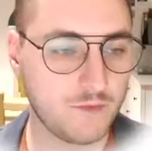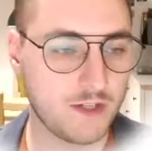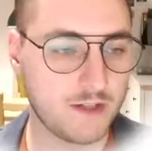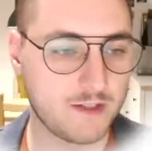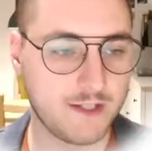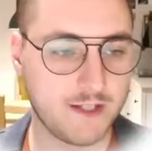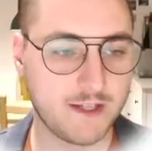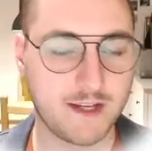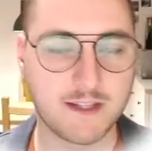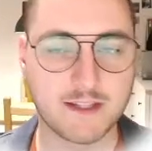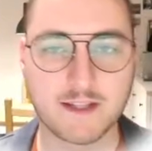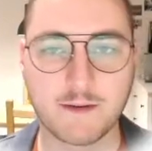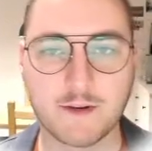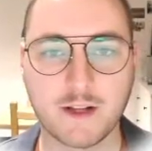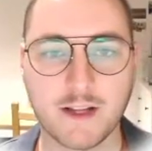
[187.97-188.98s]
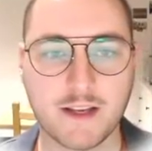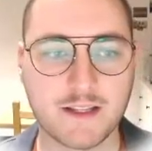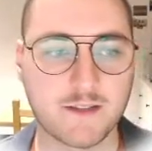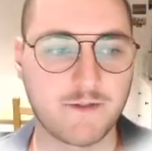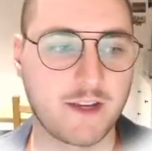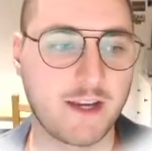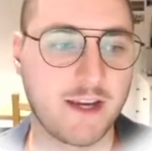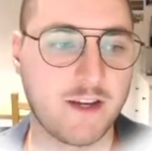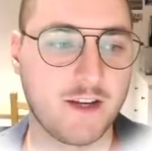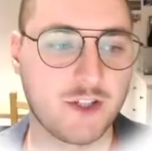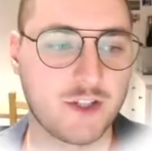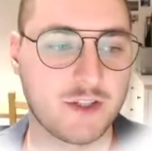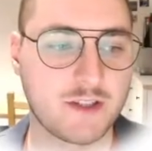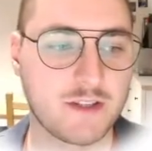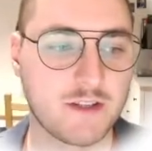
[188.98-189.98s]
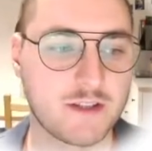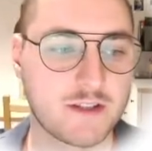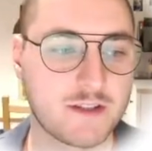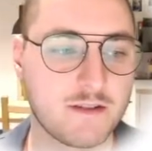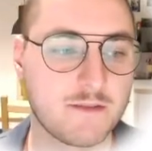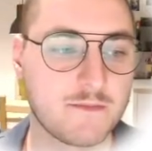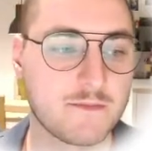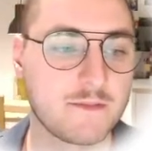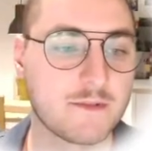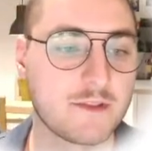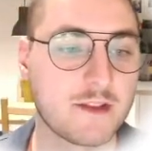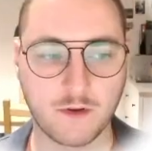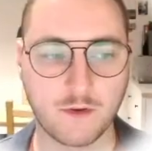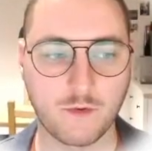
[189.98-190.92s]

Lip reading: the enzyme classification systems.